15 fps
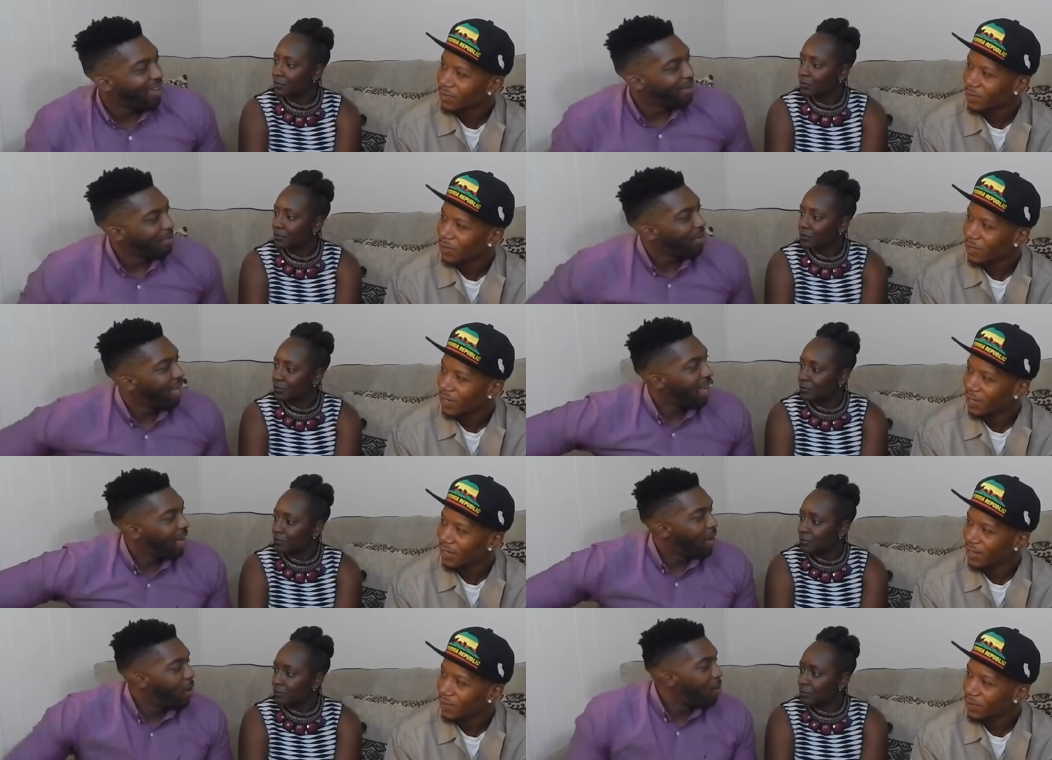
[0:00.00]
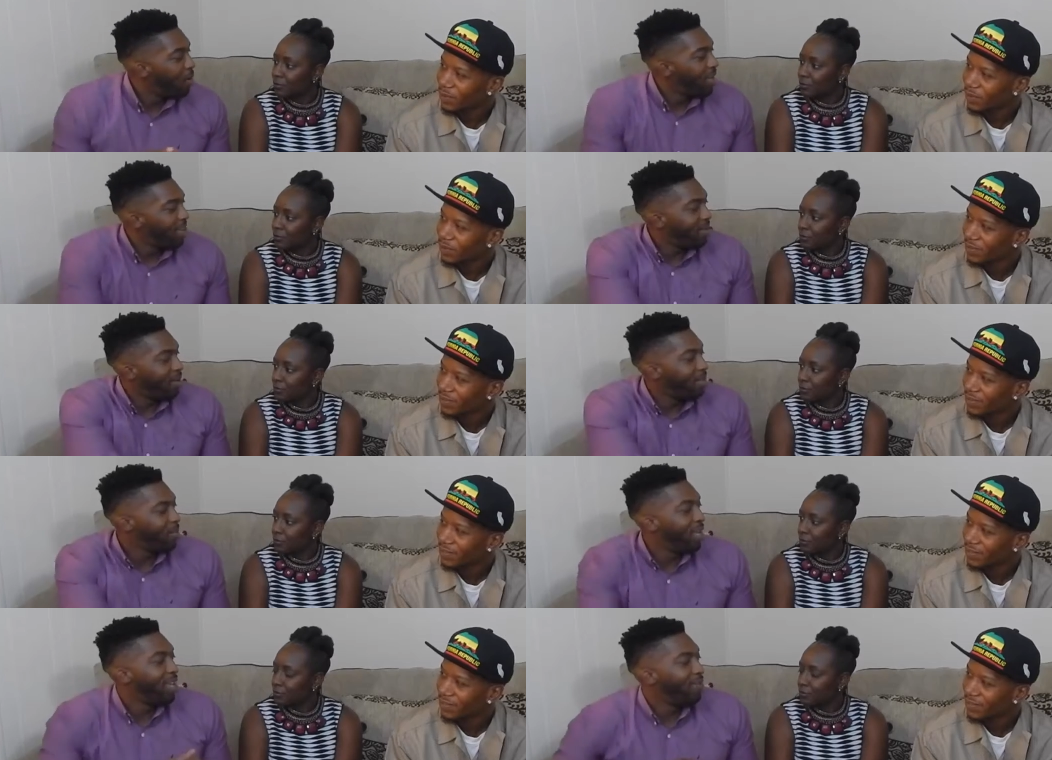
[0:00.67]
Speaker 1: And we're like, oh, here,
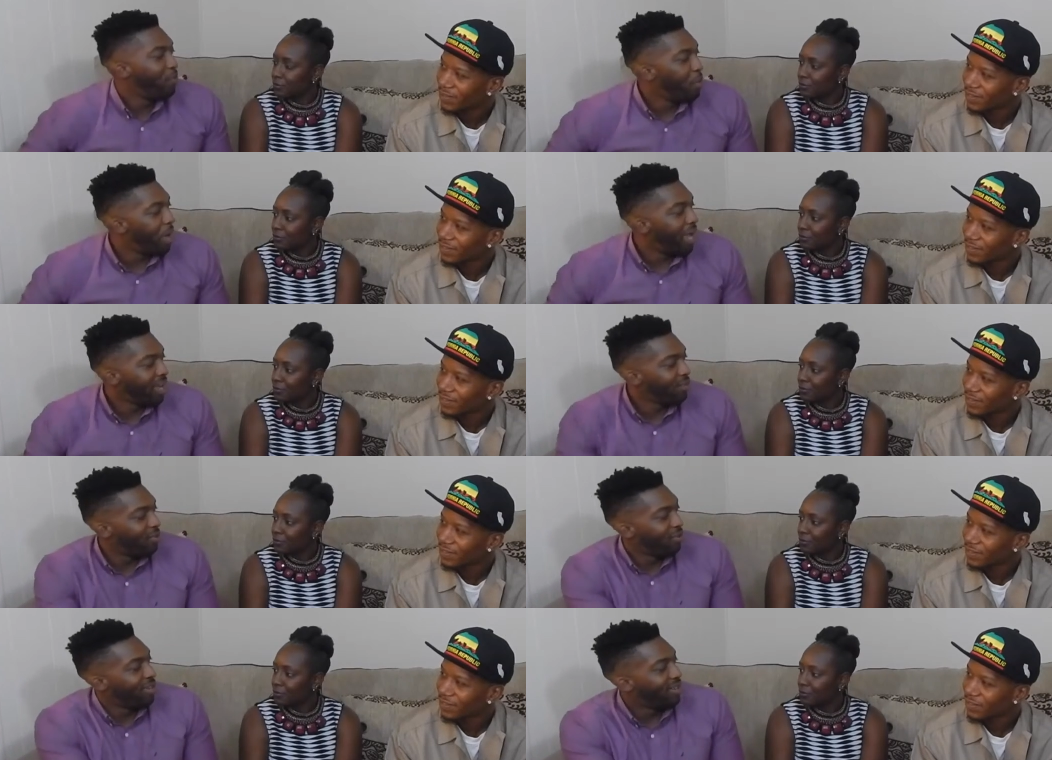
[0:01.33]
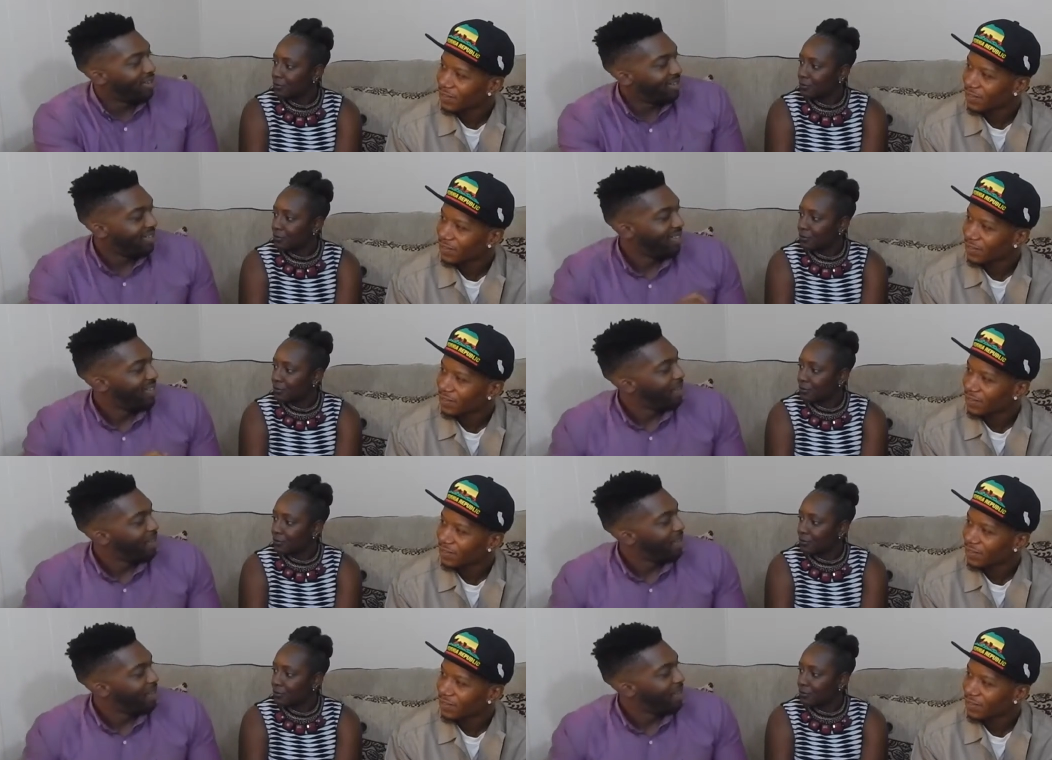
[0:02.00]
let me give you an extra.